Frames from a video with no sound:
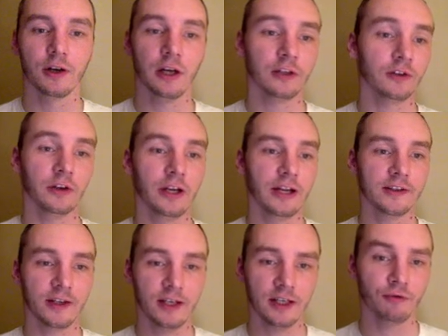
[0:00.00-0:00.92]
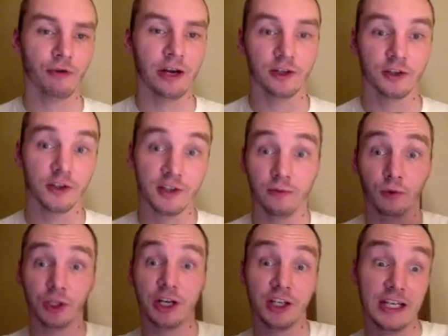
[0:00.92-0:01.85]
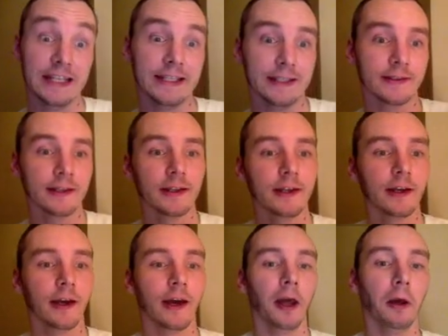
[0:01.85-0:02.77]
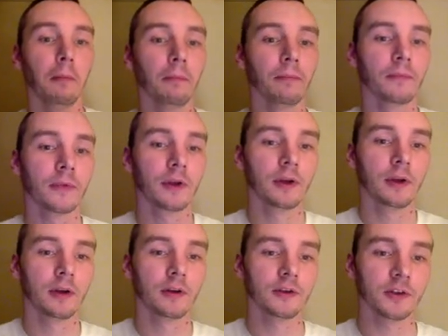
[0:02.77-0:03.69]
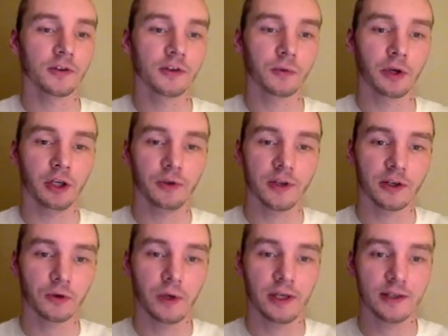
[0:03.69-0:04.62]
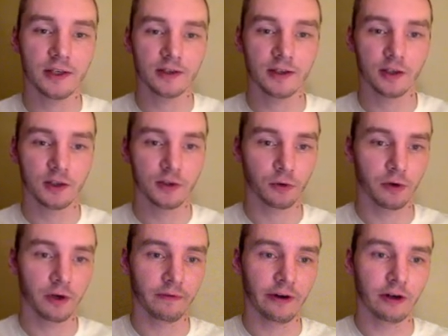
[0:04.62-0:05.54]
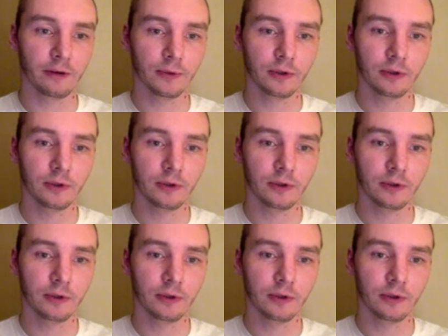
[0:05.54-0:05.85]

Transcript: Less than eat range, see if we should actually eat it. So since we're going to use that twice, let's actually store it in a variable.